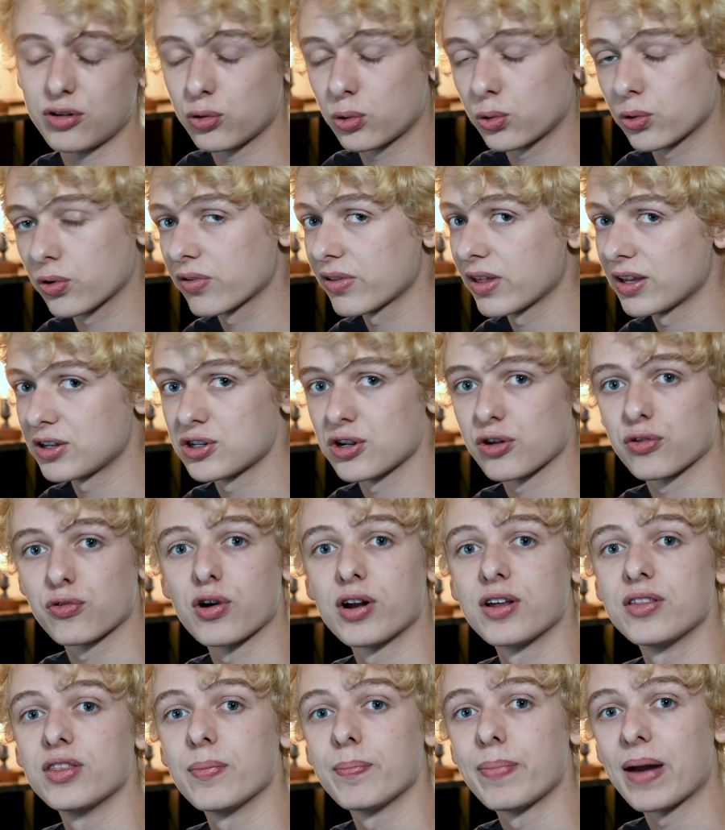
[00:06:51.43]
tools that just
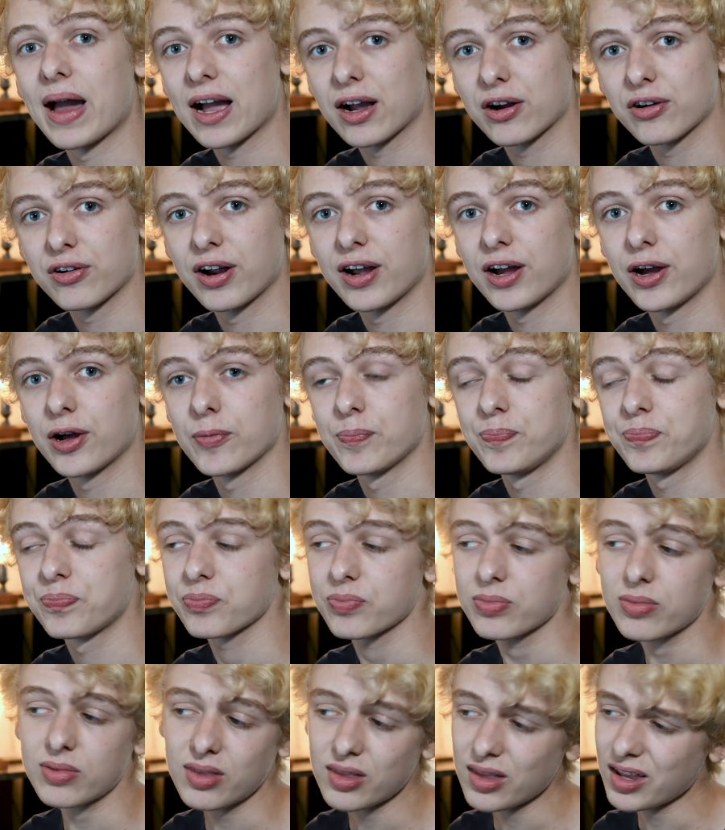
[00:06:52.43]
run in the background,
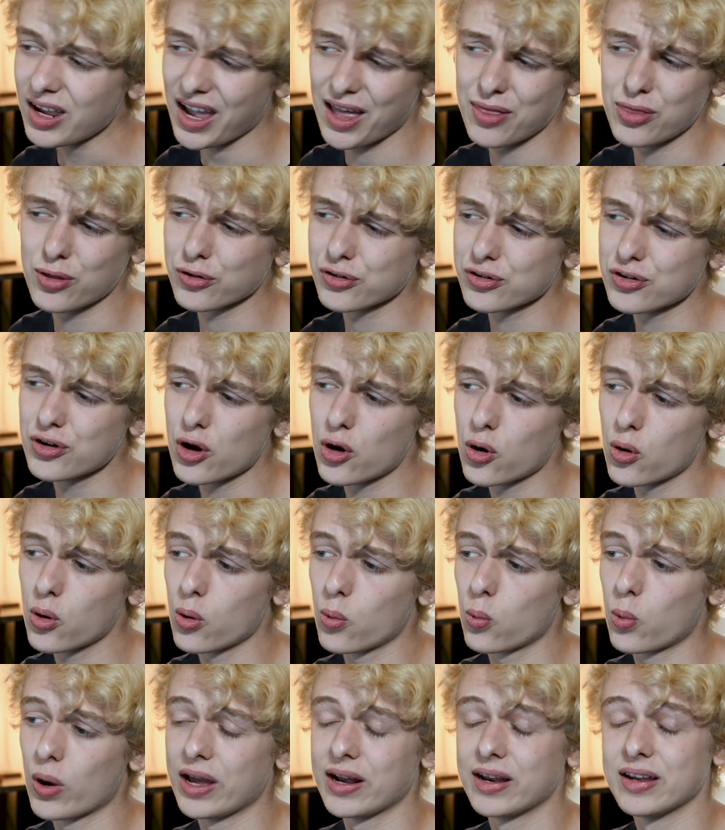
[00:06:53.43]
and there's no
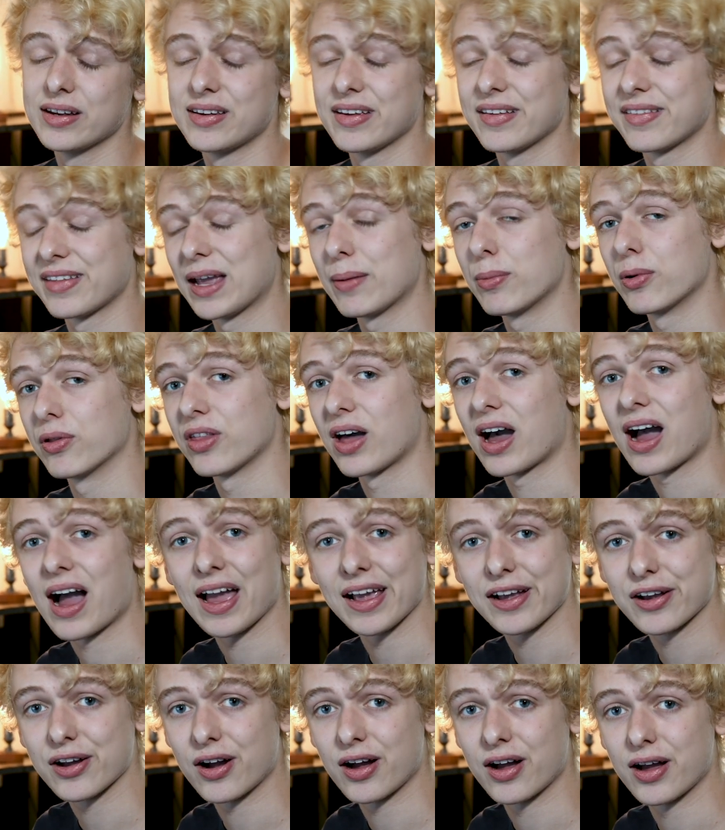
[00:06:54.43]
way to disable the
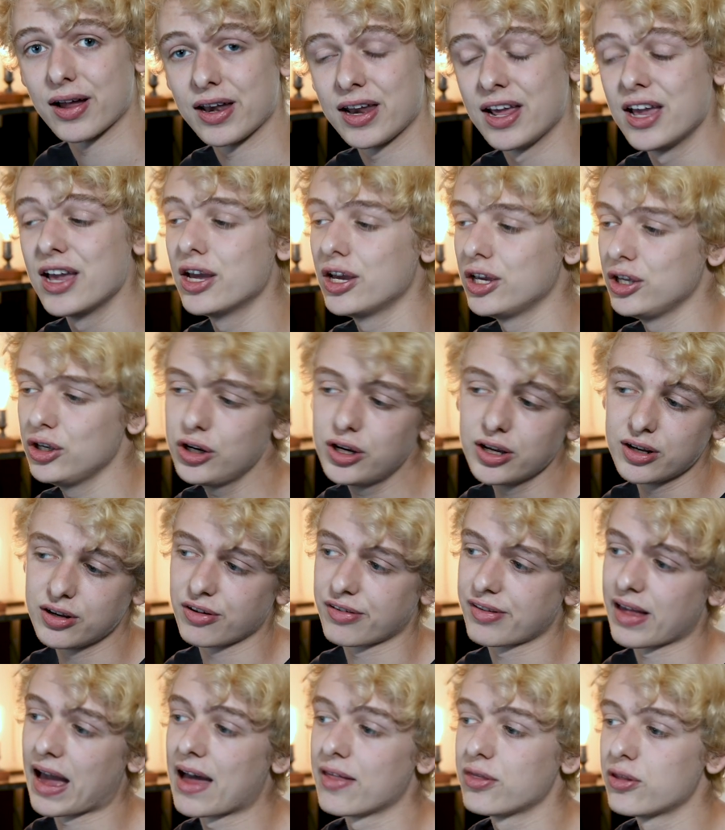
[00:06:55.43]
icon. You could
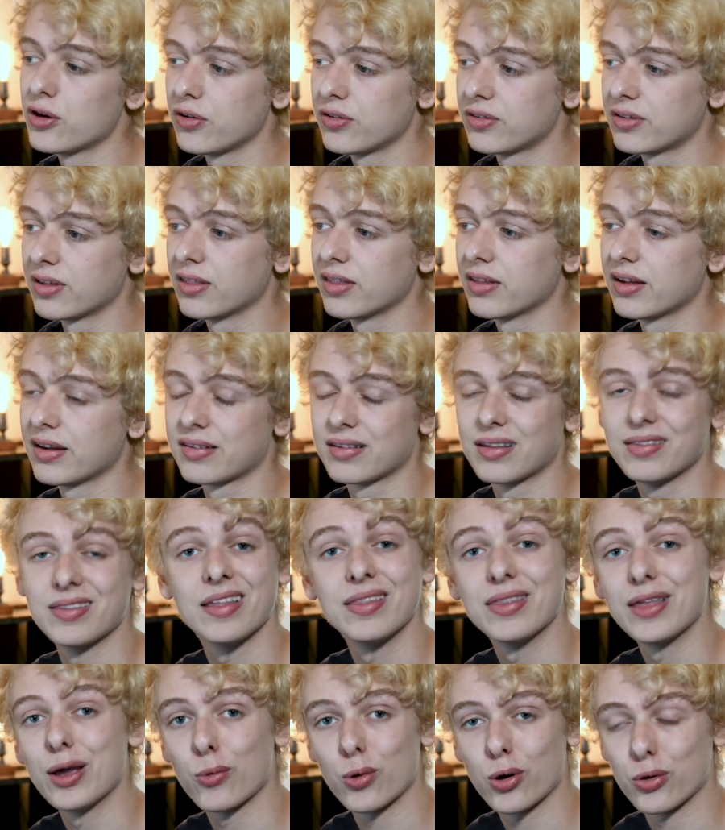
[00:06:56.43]
just add those to the list and
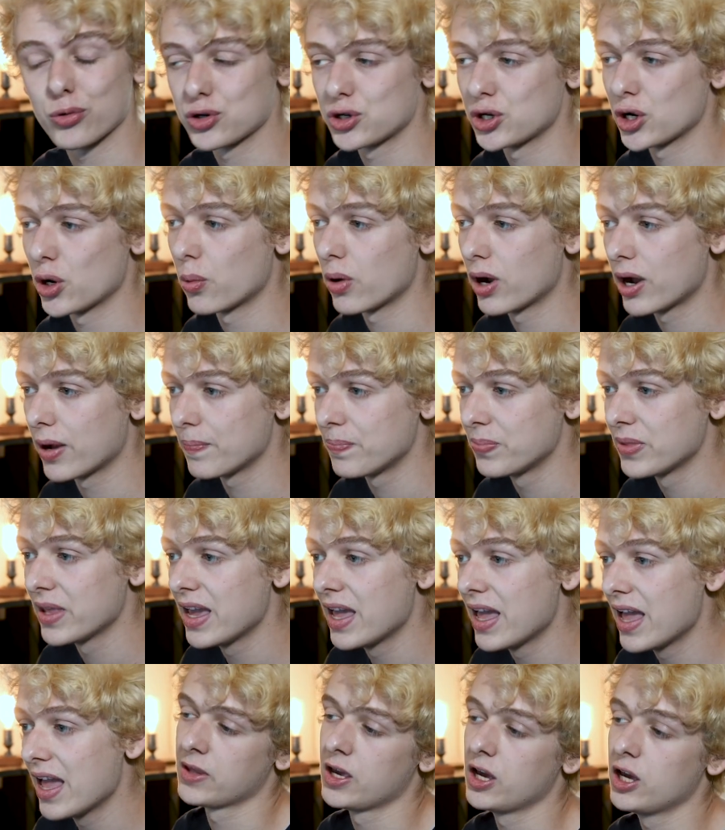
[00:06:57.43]
then they won't show up.
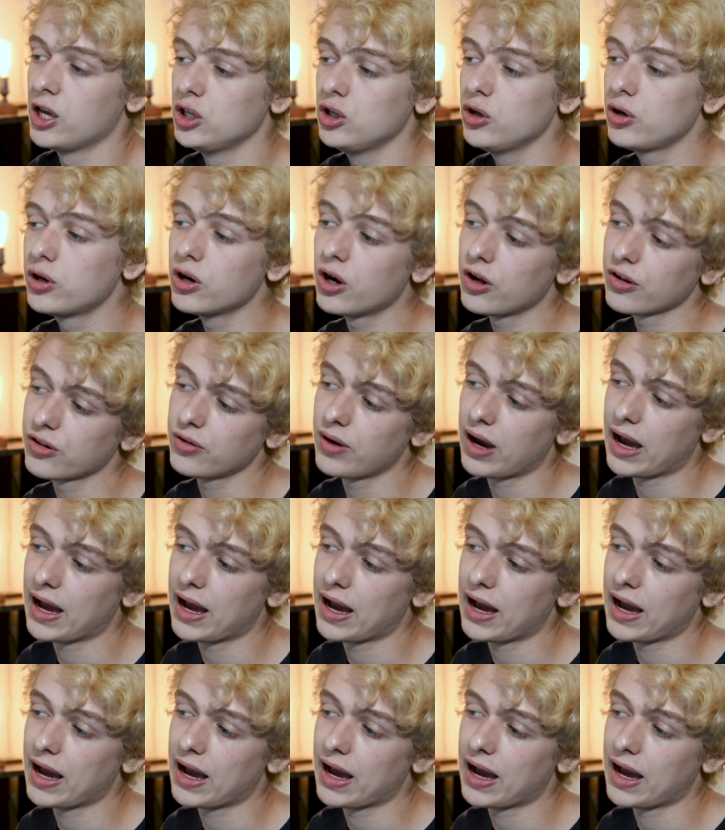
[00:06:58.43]
You can also